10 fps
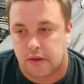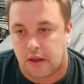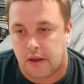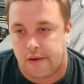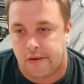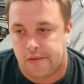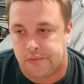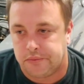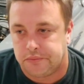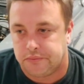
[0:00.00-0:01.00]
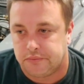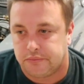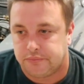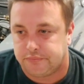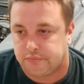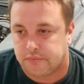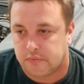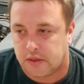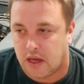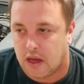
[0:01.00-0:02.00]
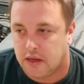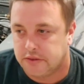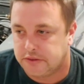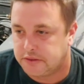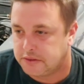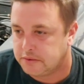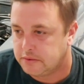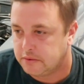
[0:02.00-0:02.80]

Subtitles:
The car's,